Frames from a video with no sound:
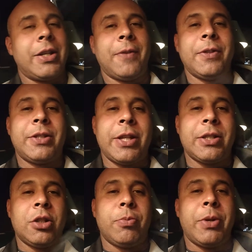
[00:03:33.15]
definitely
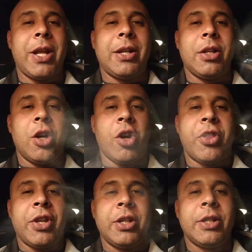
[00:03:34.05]
taste a little bit of that
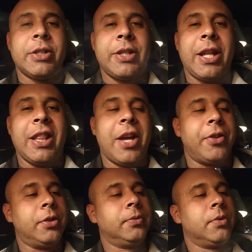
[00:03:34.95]
earthiness and that
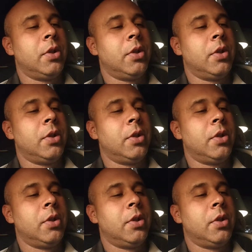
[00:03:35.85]
leather